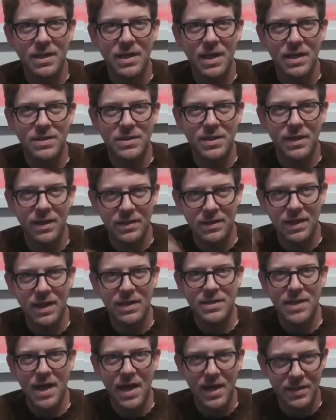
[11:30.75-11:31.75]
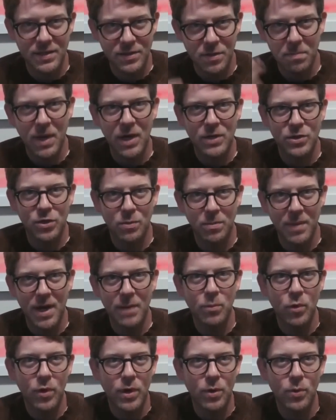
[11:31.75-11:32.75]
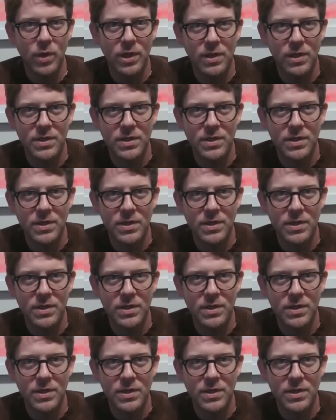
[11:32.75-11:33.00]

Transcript: that's had some muscle memory with